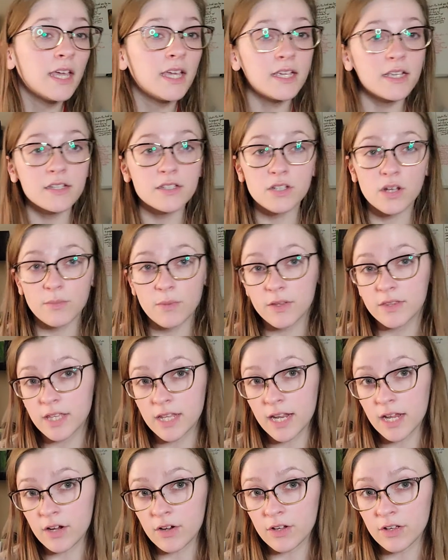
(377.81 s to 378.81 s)
He's talking about that
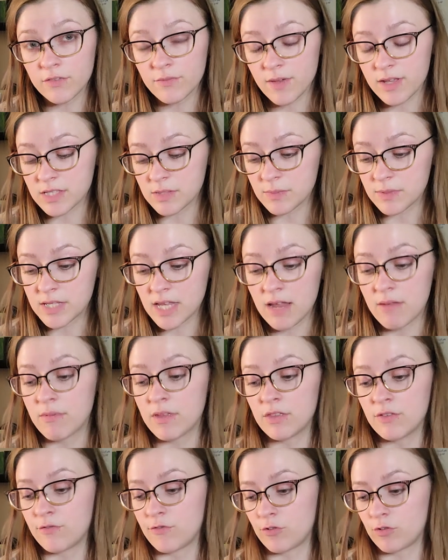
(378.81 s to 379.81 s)
area of
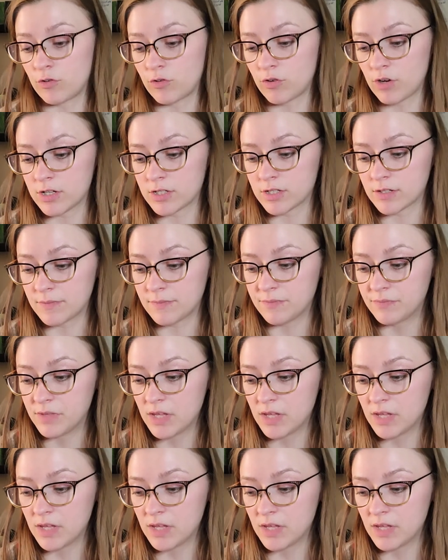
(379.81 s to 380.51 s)
Mesopotamia, the Fertile Crescent.